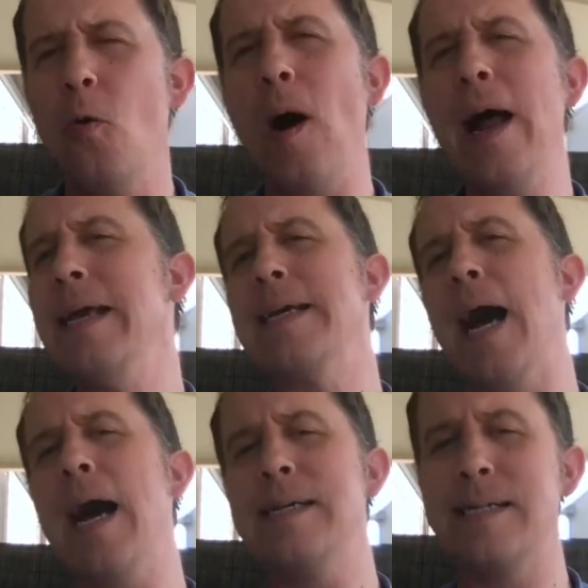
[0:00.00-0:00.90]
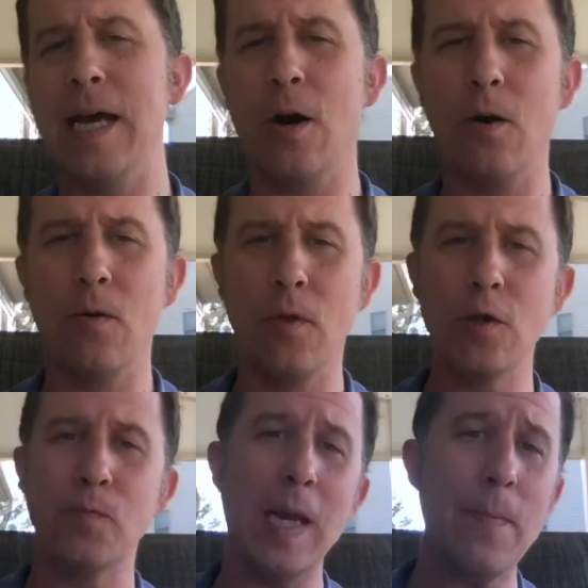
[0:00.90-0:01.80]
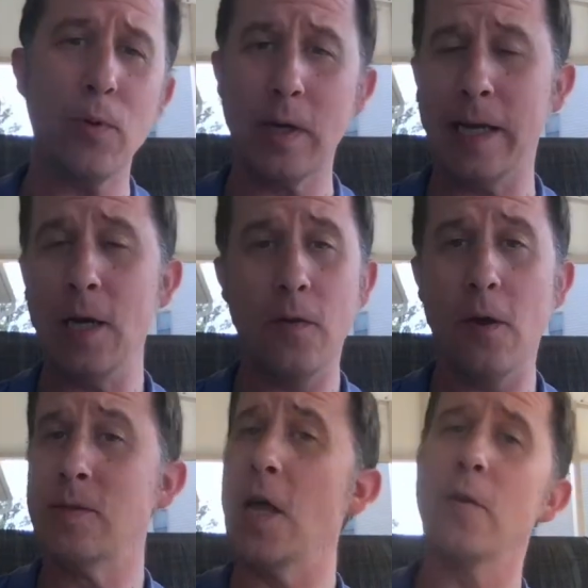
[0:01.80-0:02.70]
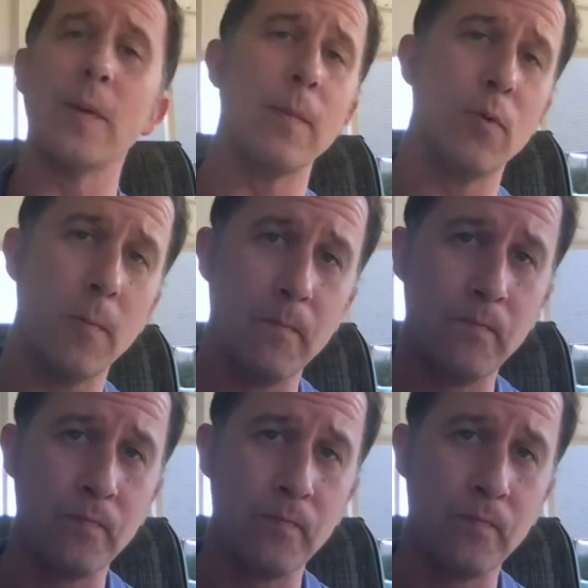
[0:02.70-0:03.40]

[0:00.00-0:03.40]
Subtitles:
why did God tell all those people to kill those other people?